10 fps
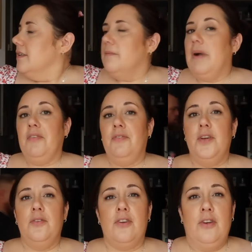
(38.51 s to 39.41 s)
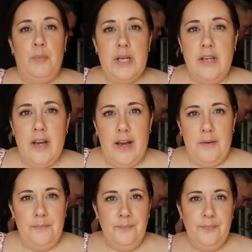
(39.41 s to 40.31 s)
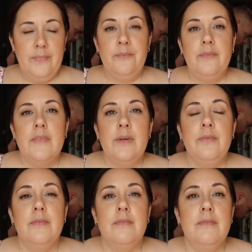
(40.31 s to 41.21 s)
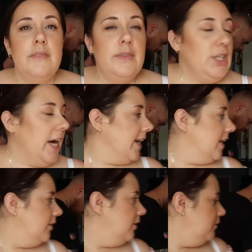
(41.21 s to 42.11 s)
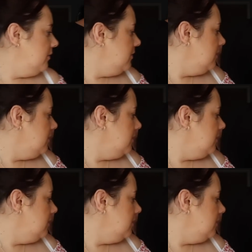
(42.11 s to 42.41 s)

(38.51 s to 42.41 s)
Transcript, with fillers: matthew's going to be um chatting and